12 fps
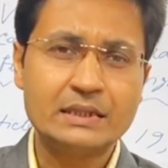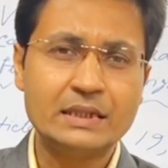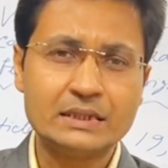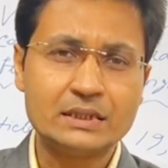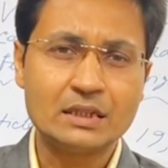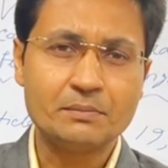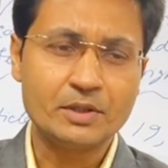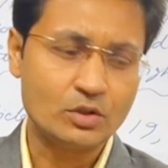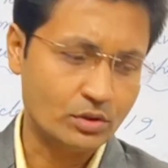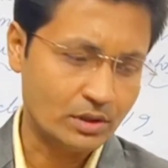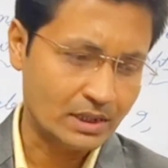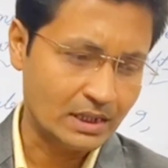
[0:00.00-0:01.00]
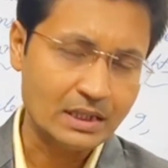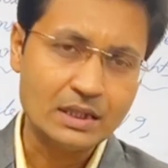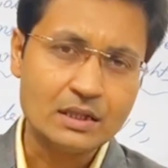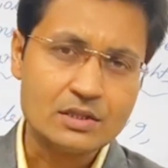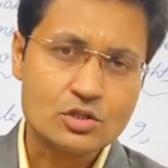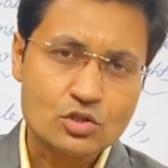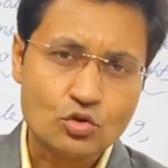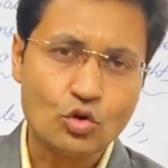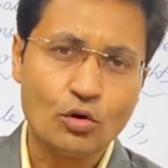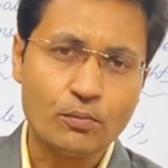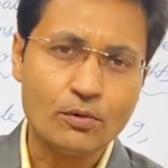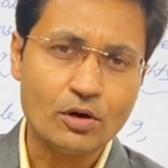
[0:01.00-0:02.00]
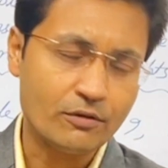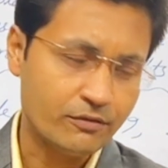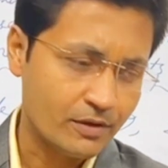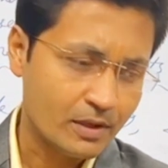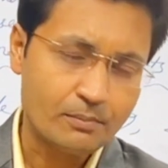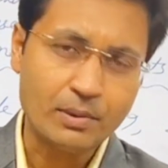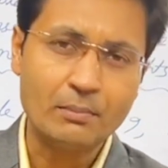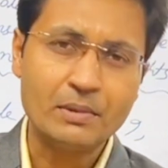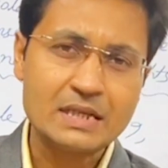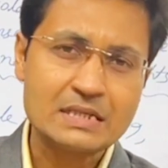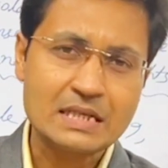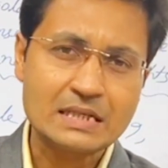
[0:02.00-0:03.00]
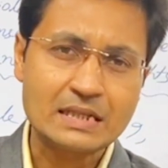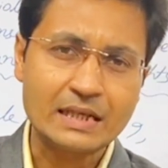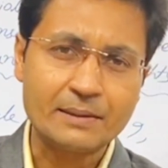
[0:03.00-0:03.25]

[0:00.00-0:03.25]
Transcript: creation between the scope of public sector